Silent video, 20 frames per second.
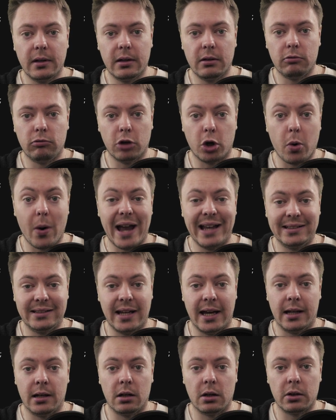request
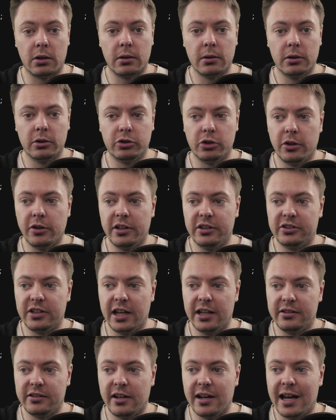handler. So in this
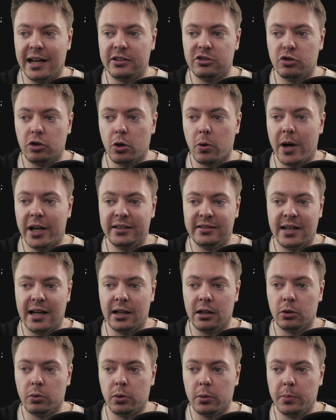case, the next request
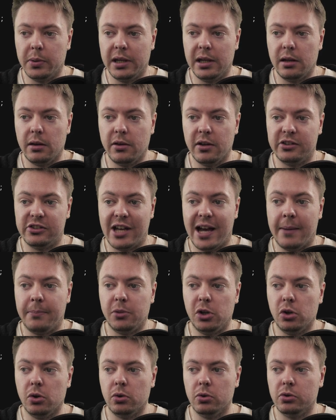handler would be this app
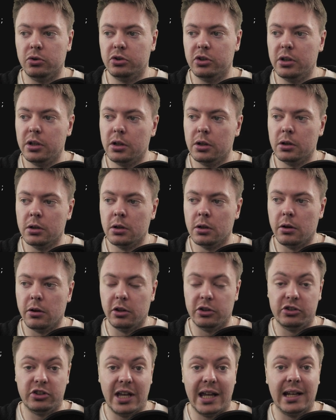use
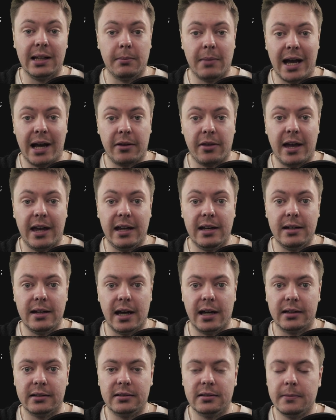that's sending back that
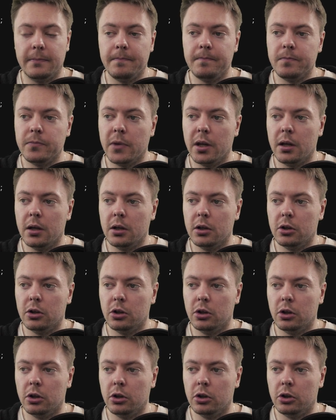index.
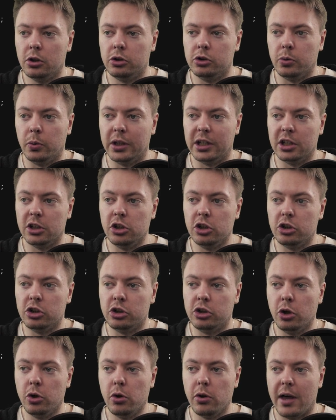So we can
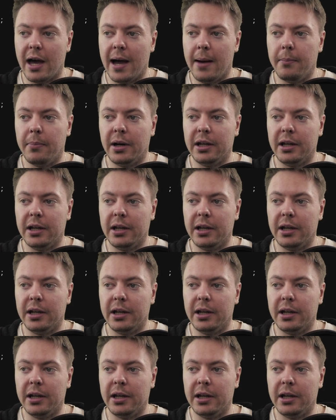do that by